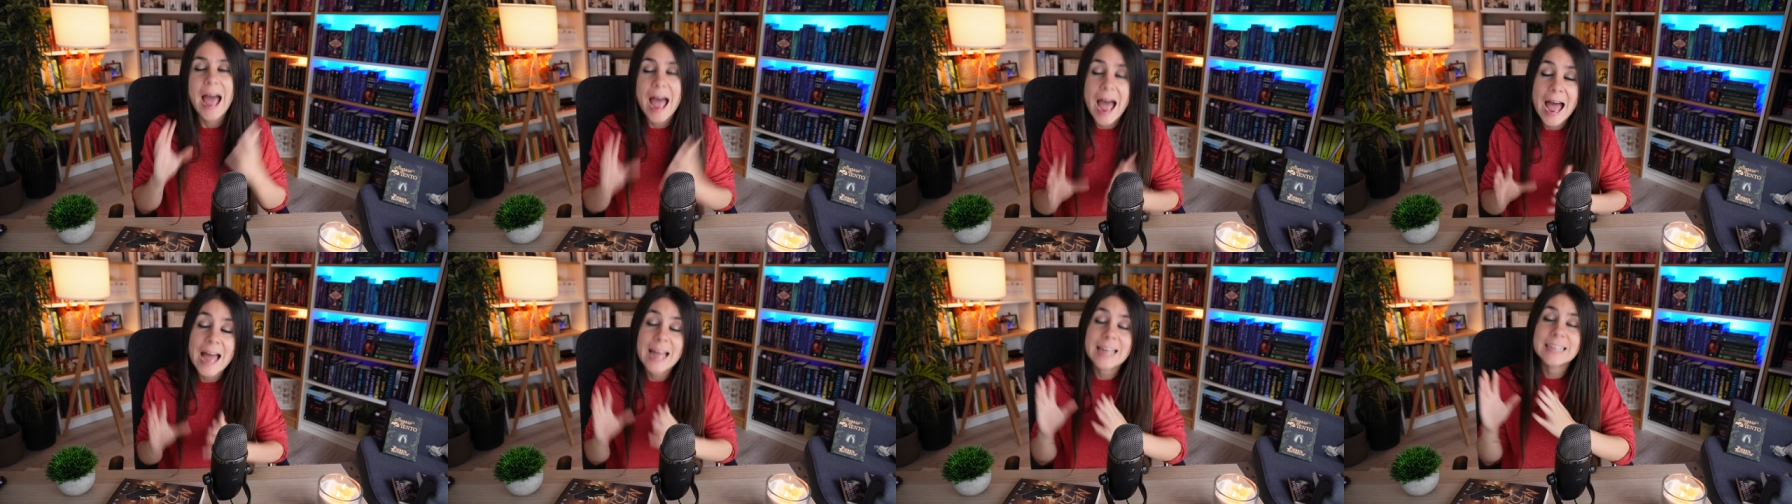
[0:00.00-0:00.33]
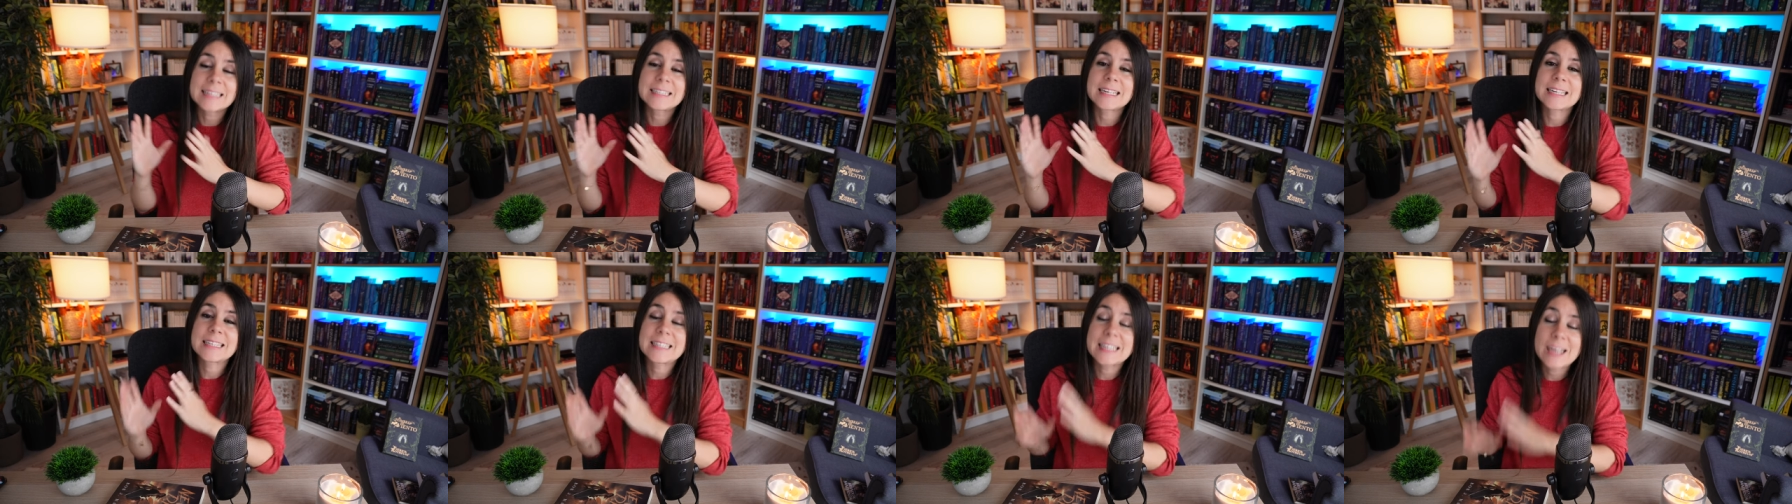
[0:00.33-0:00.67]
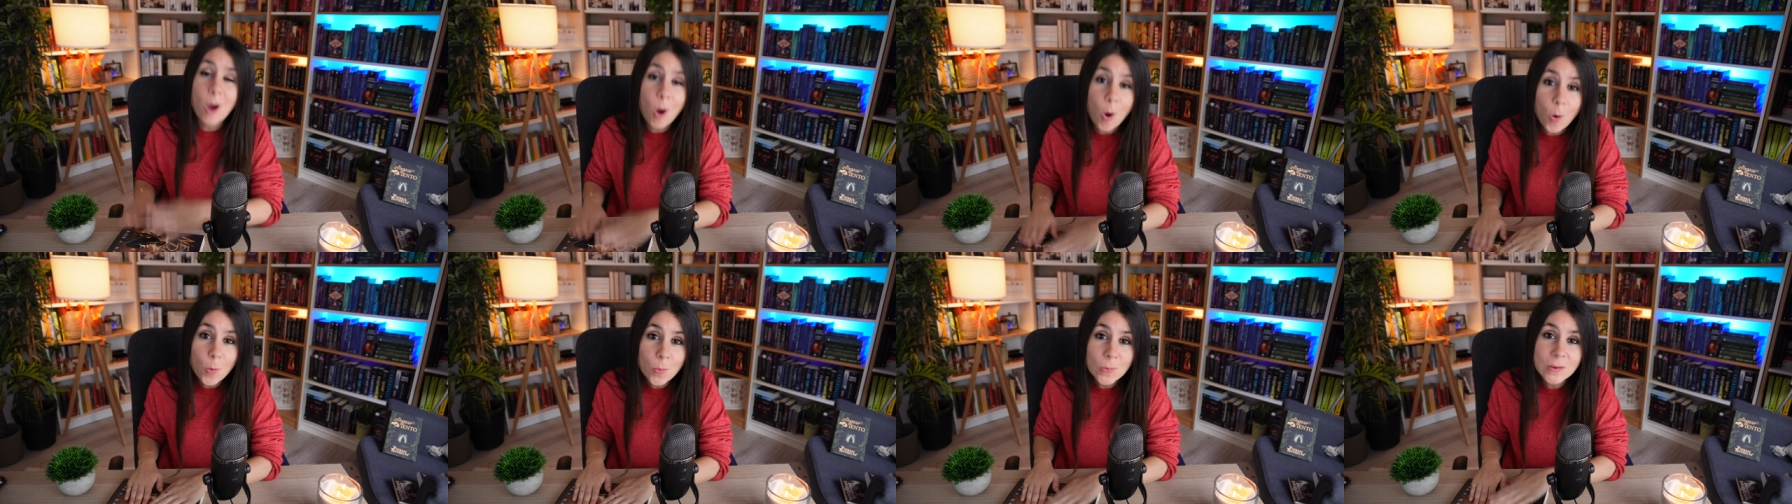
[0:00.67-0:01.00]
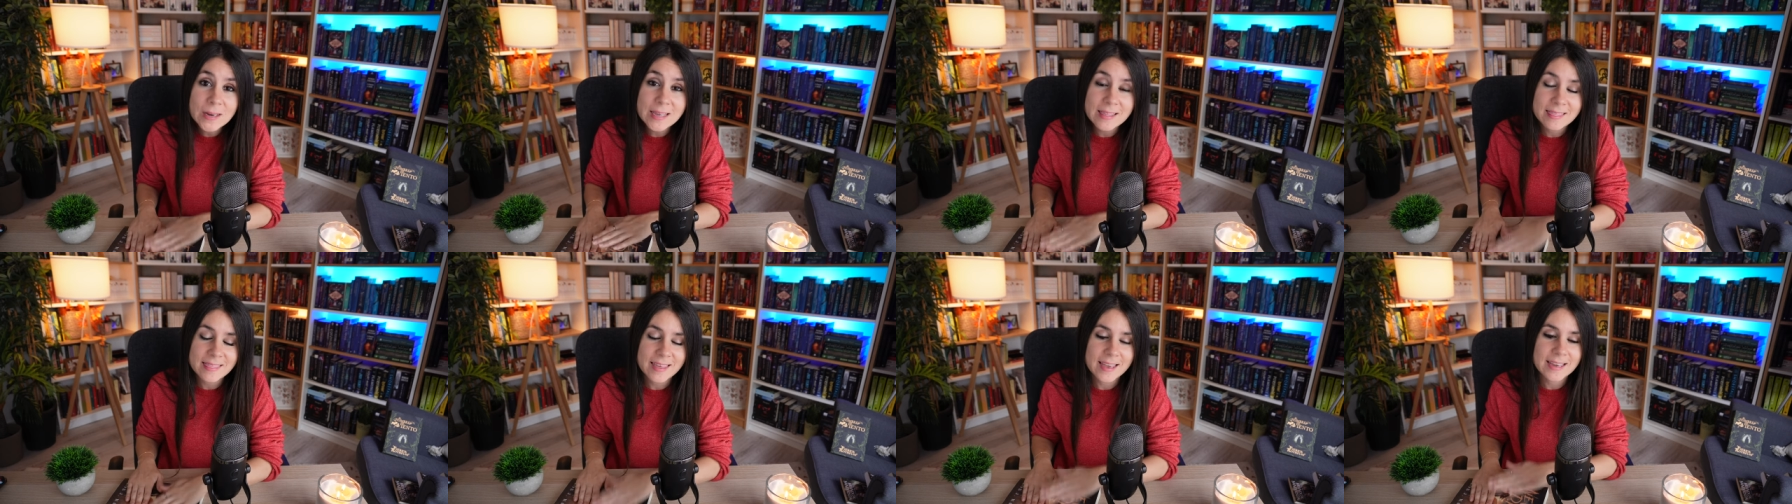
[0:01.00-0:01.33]
And the
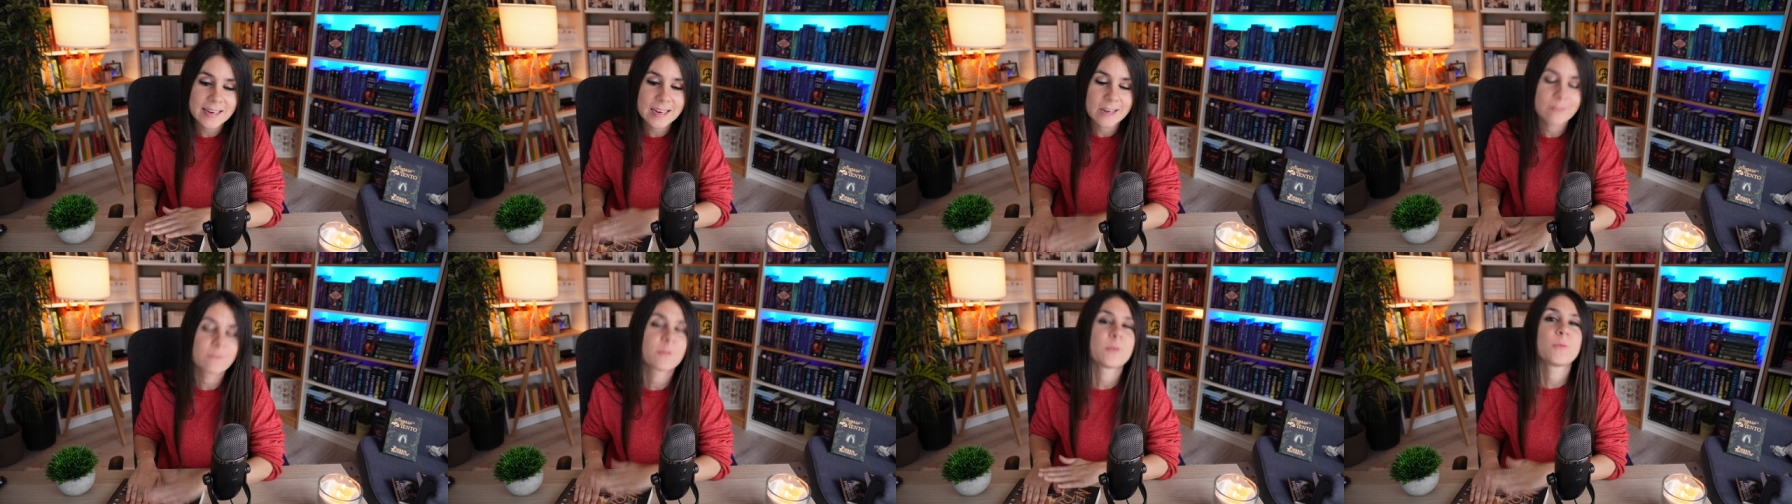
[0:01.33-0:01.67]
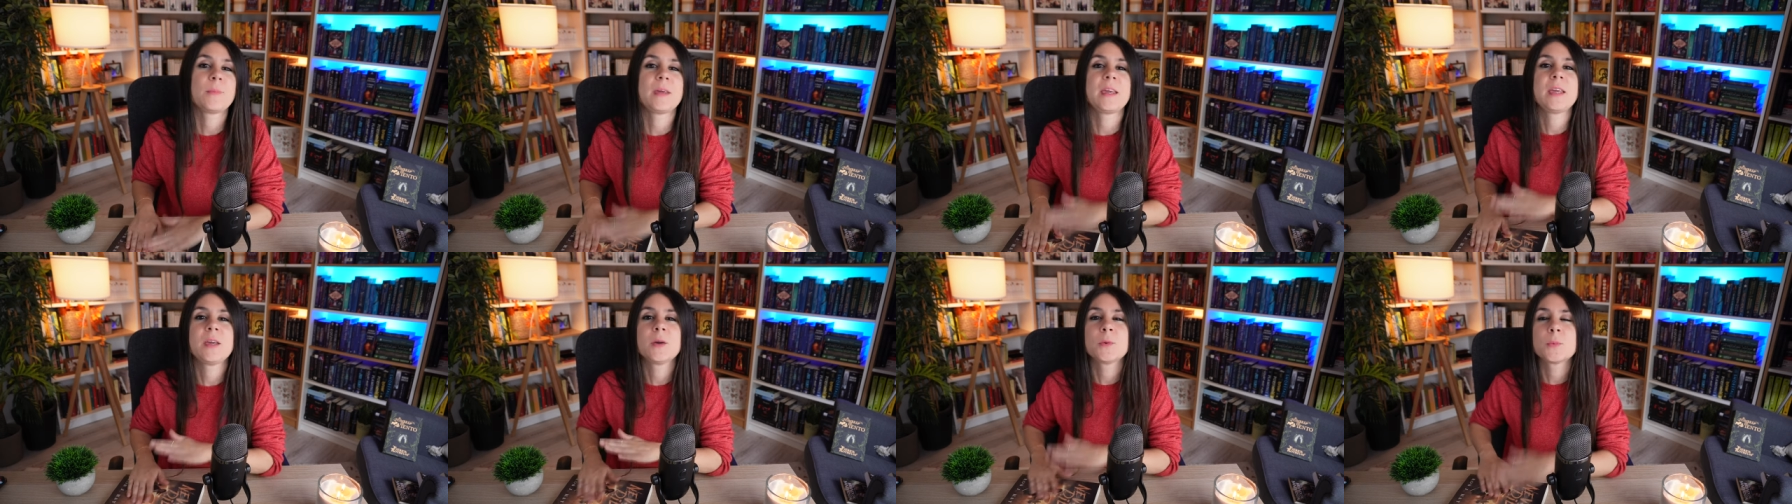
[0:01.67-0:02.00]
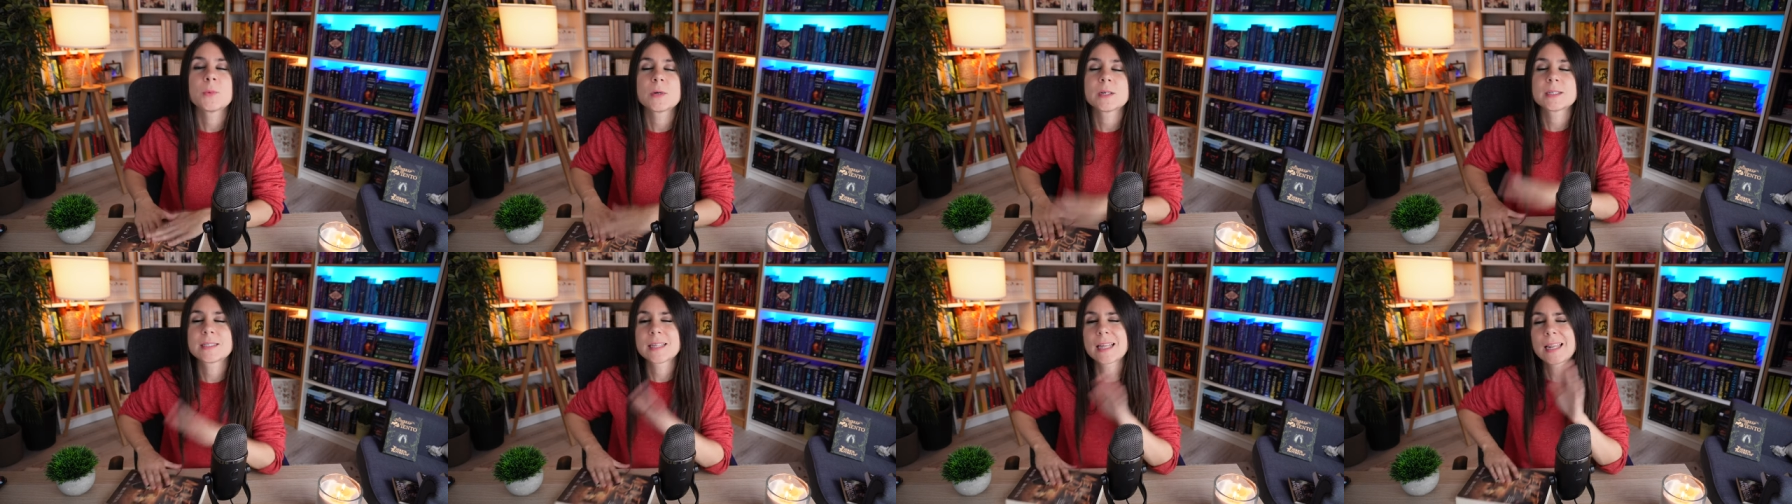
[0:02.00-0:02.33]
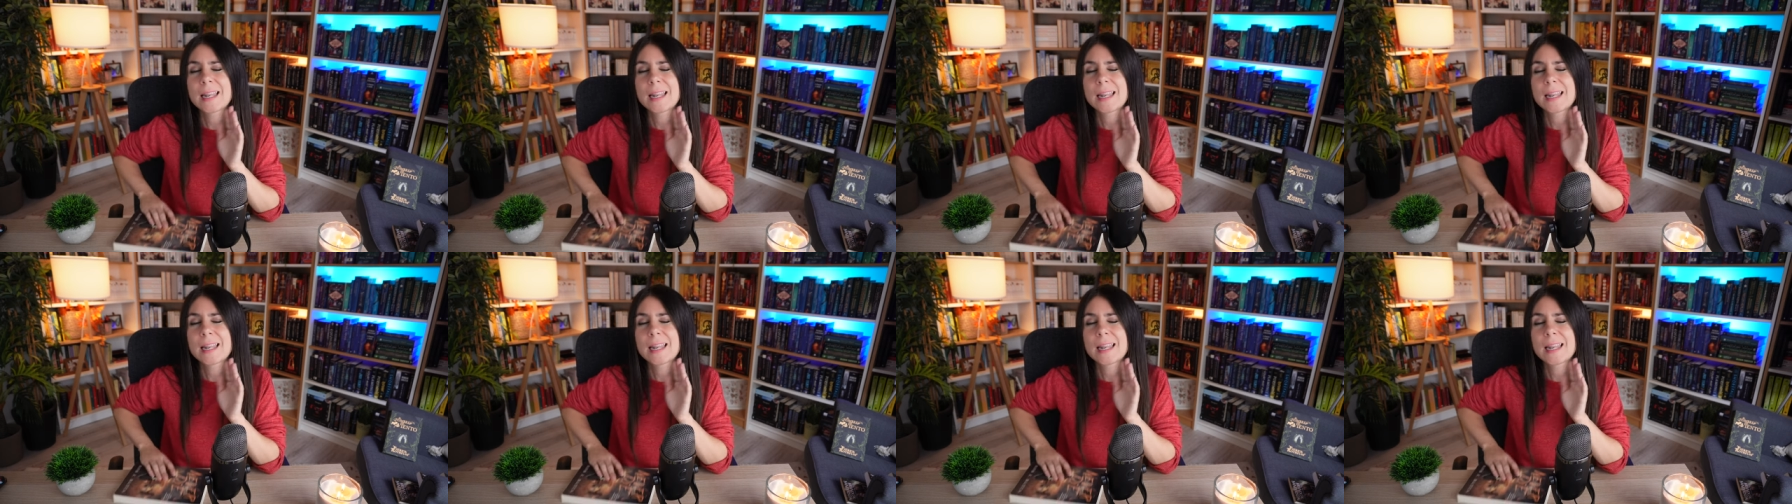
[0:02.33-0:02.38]
only thing that for me was